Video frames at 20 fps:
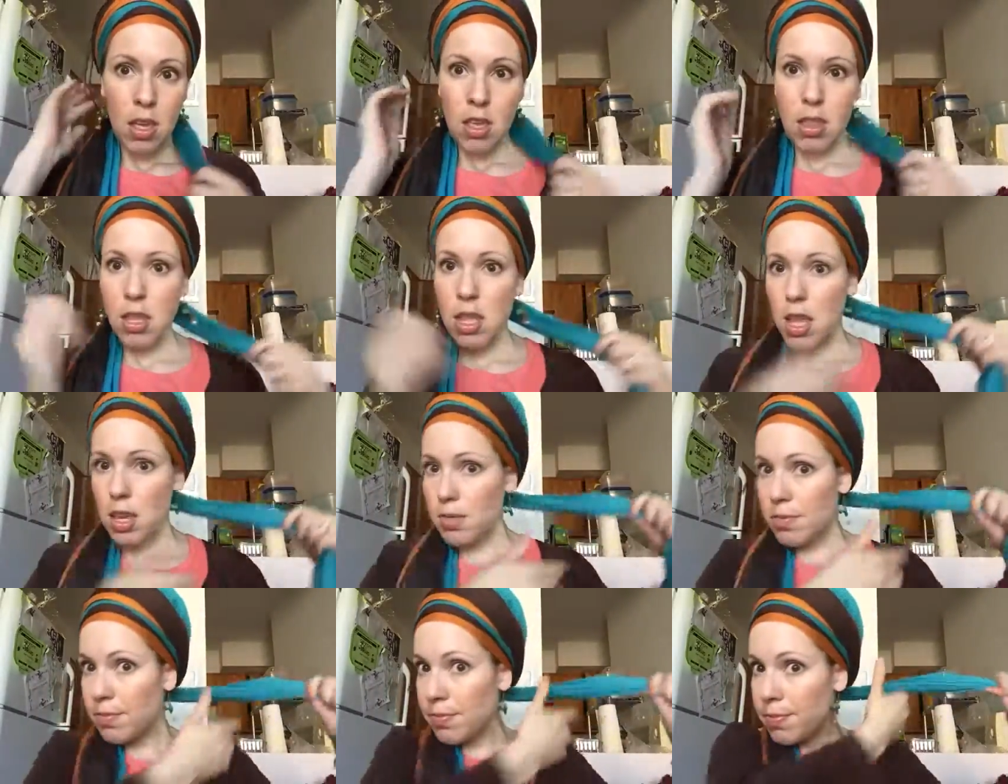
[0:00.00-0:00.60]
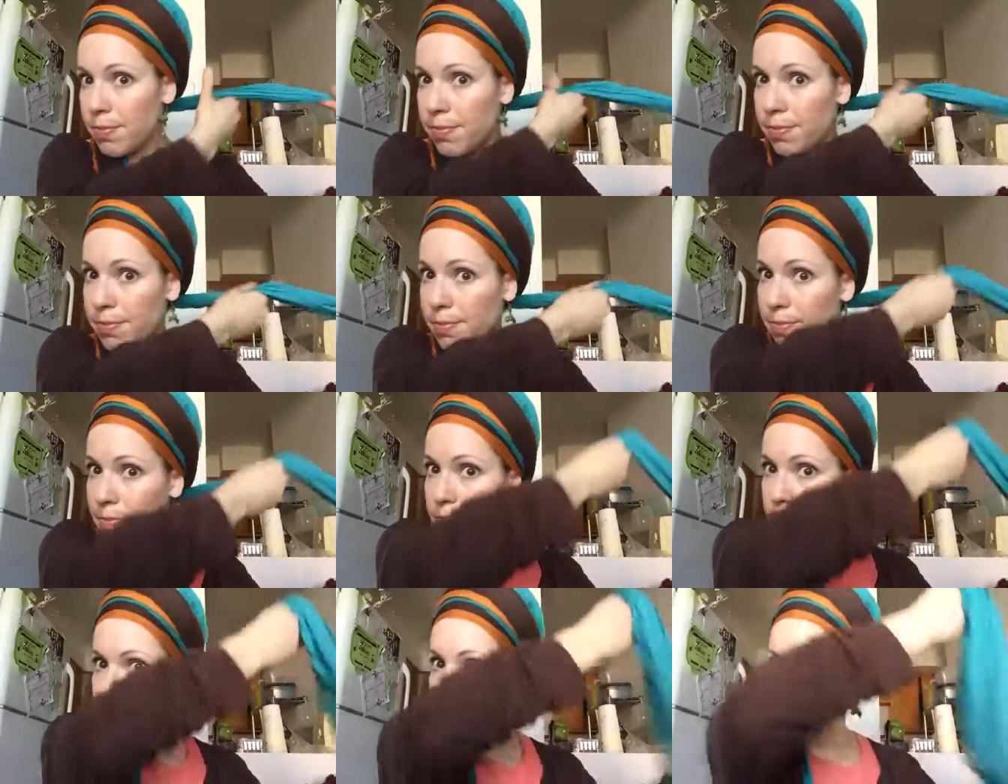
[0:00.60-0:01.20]
And then
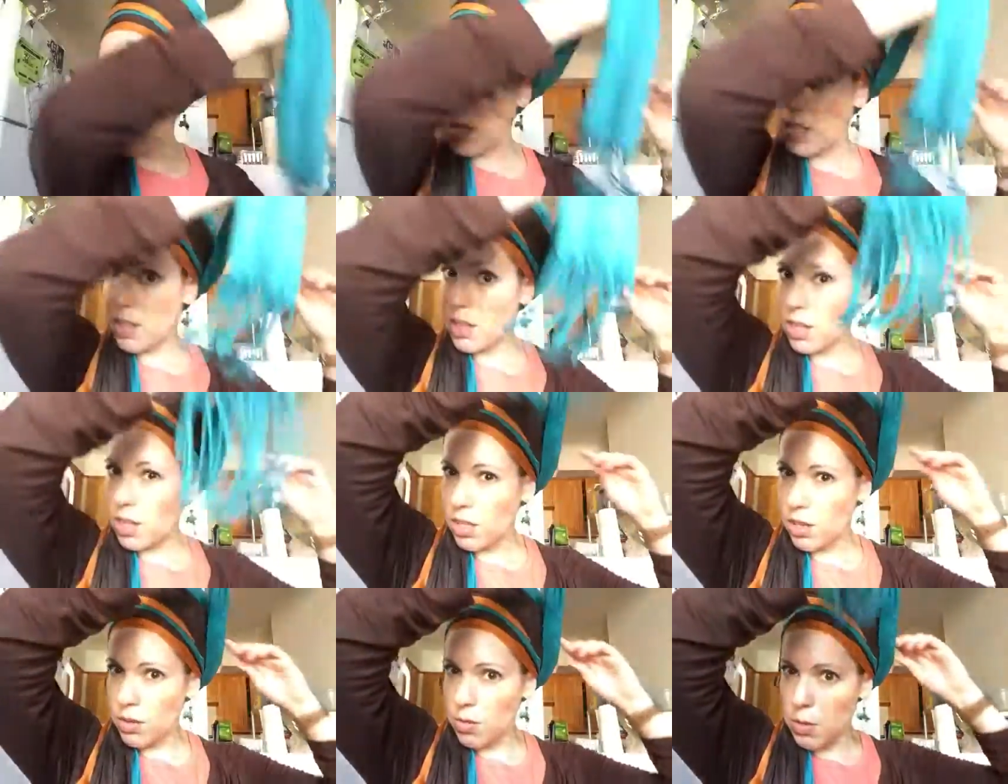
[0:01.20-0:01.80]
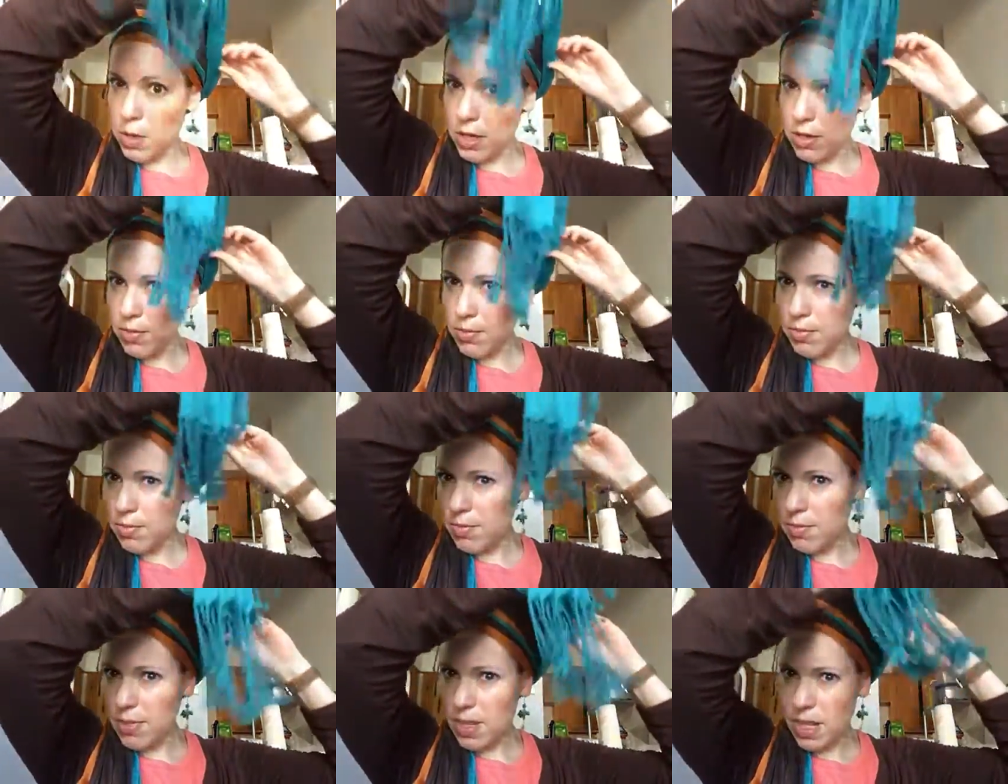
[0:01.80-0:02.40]
I take the third one
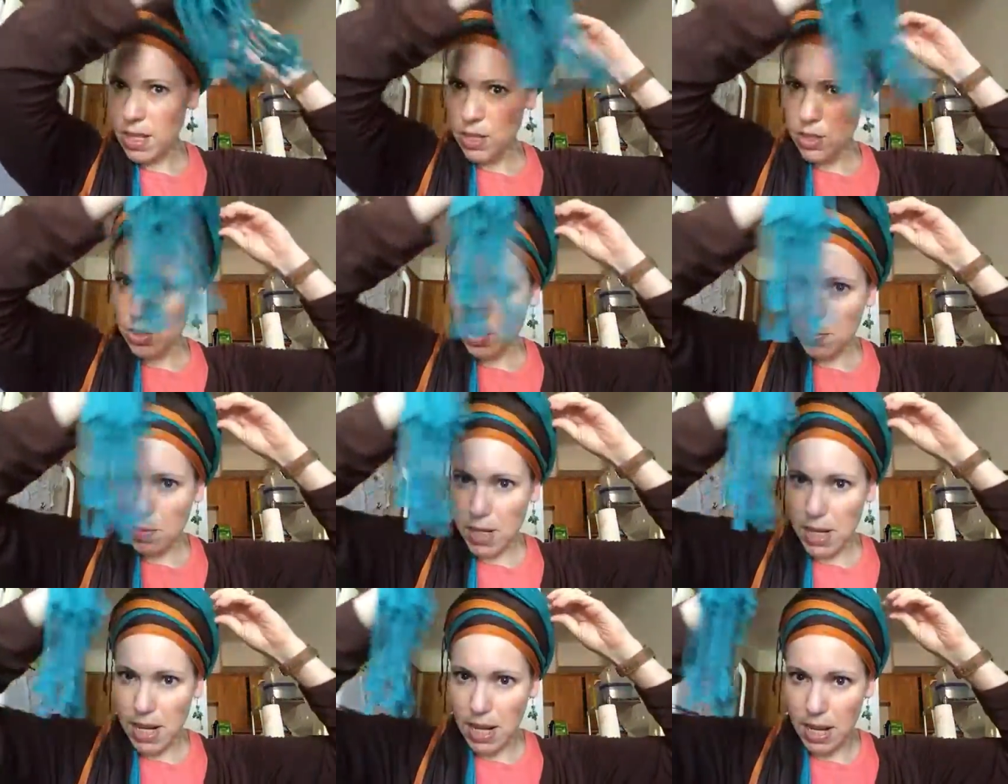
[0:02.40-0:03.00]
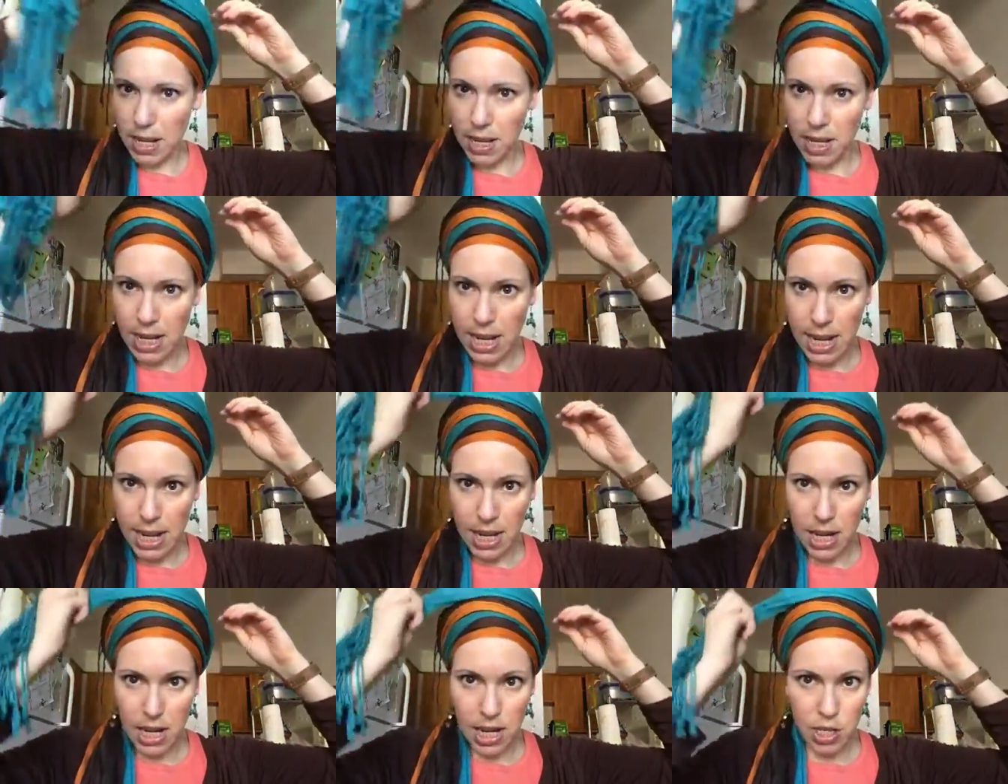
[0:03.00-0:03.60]
and I drape it again and
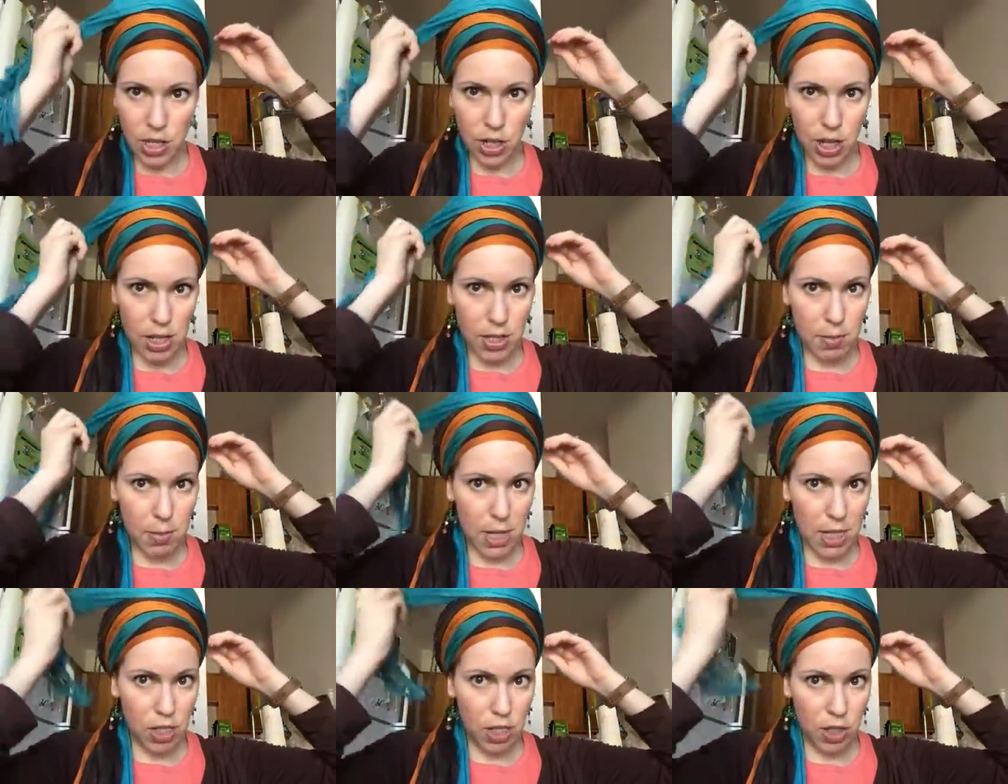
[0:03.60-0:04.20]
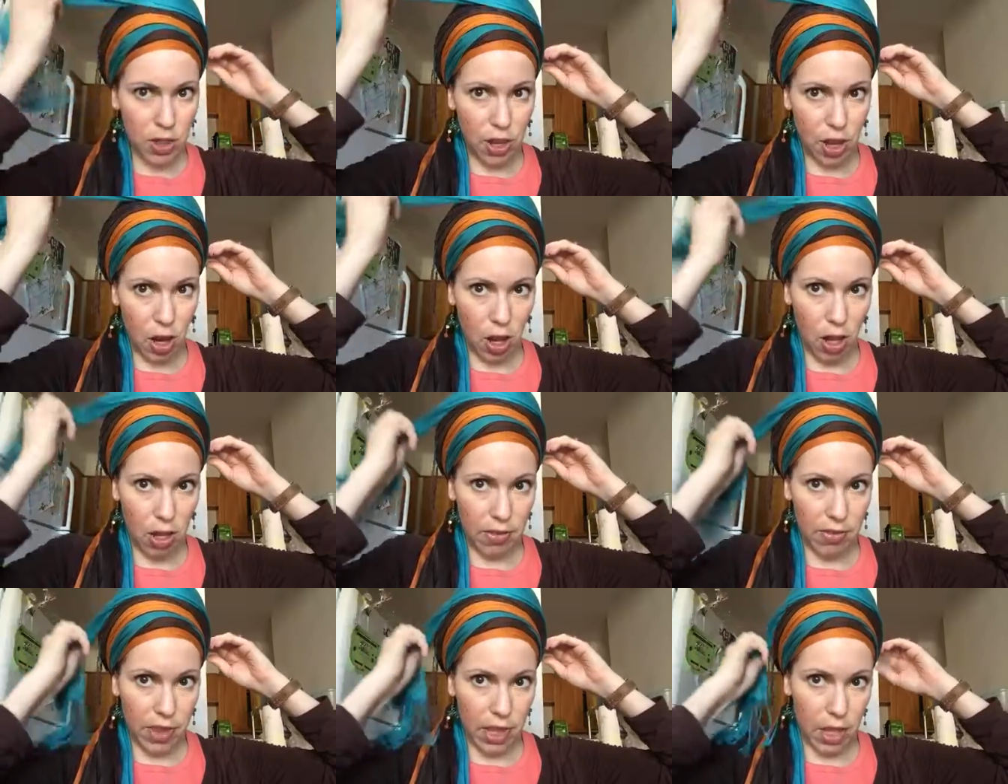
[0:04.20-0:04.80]
again. And I try to make sure that
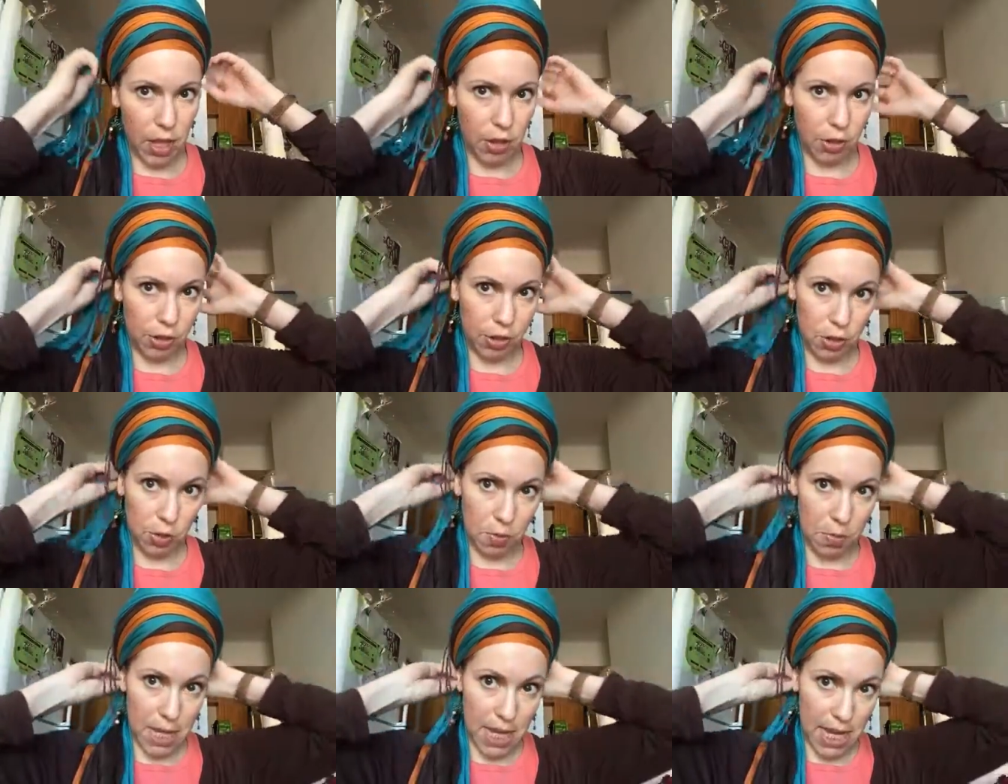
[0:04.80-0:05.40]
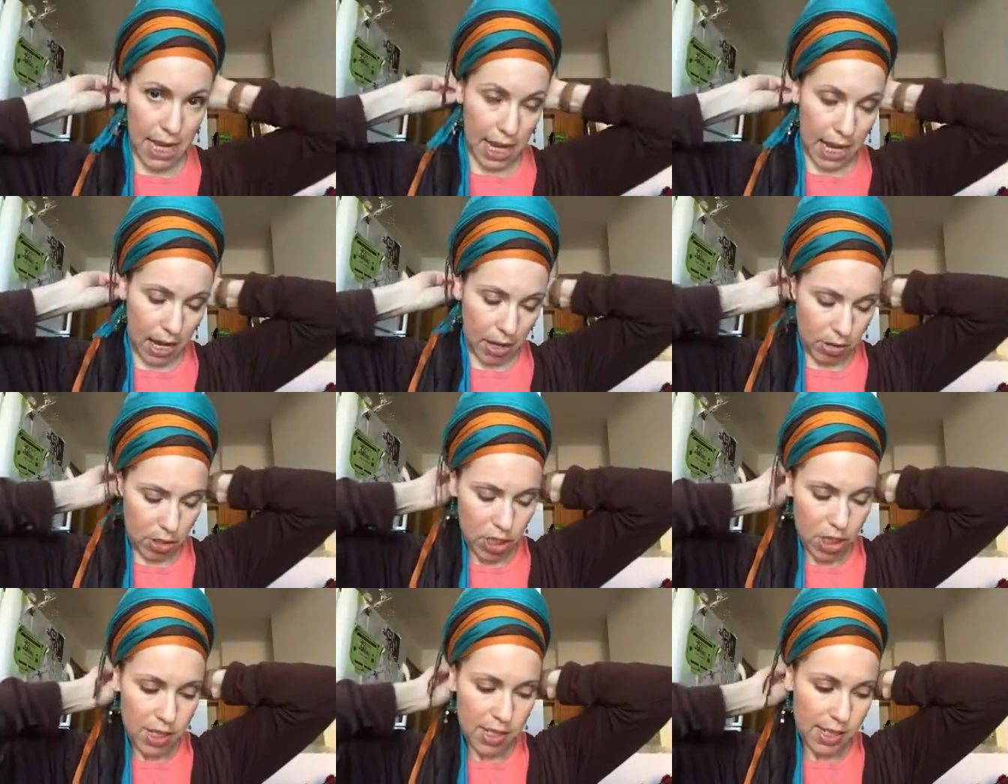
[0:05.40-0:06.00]
all of the colors are peeking
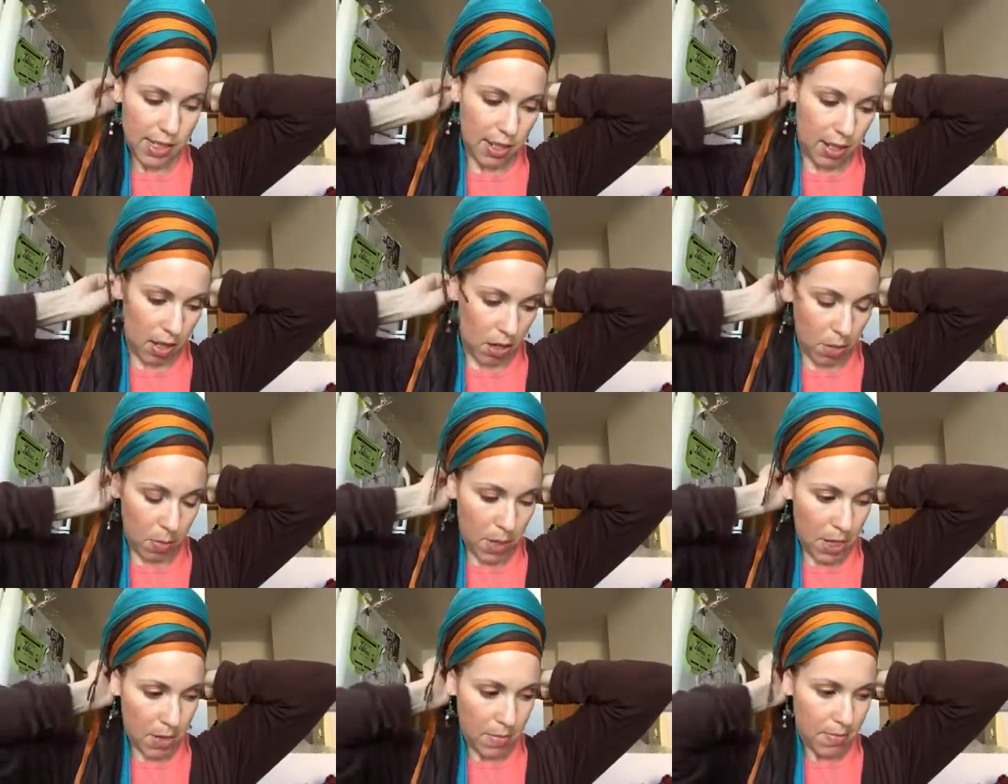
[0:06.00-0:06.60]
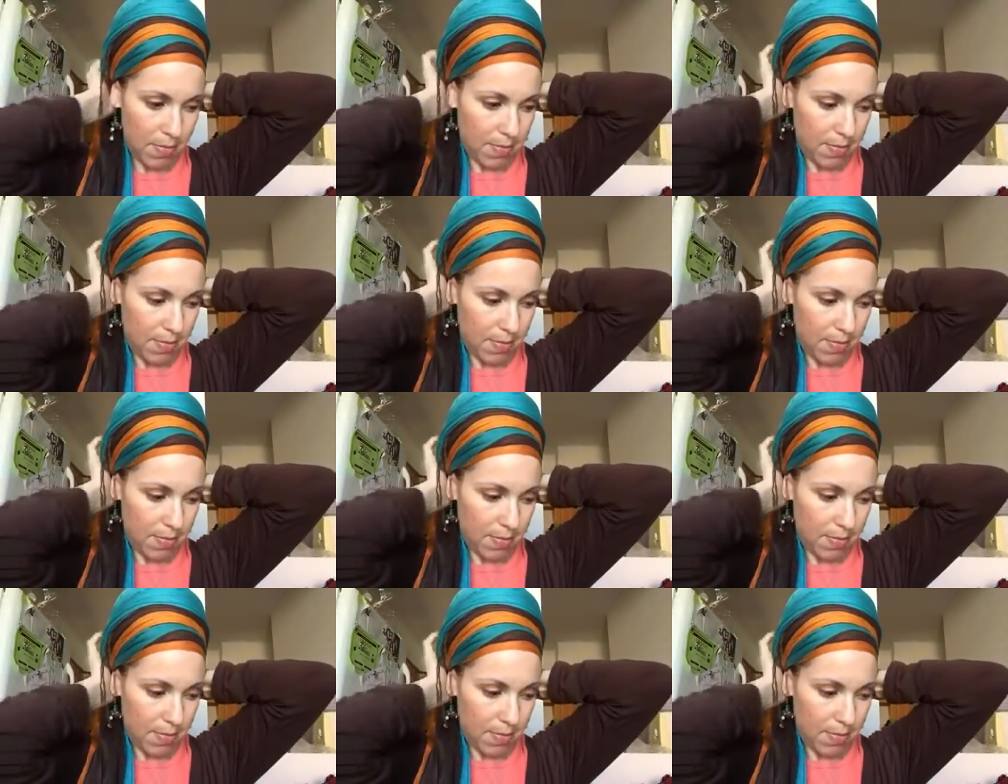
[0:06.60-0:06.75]
out just a little bit.